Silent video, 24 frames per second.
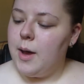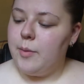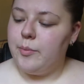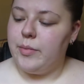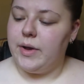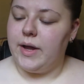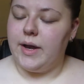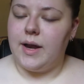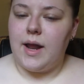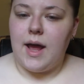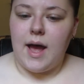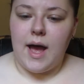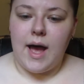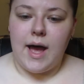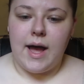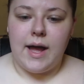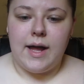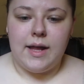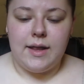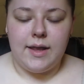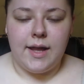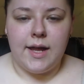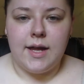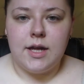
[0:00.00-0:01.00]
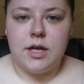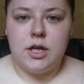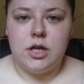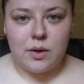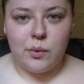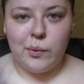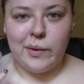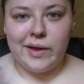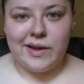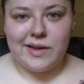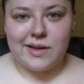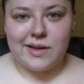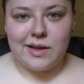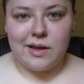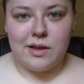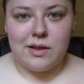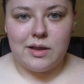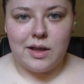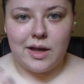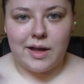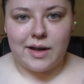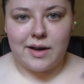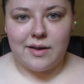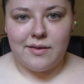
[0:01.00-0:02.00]
but I like quite a
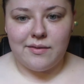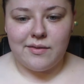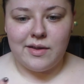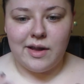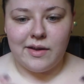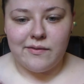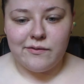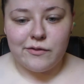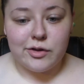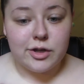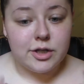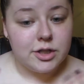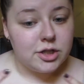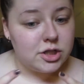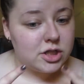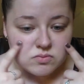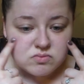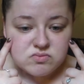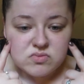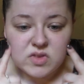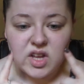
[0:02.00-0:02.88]
lot of coverage.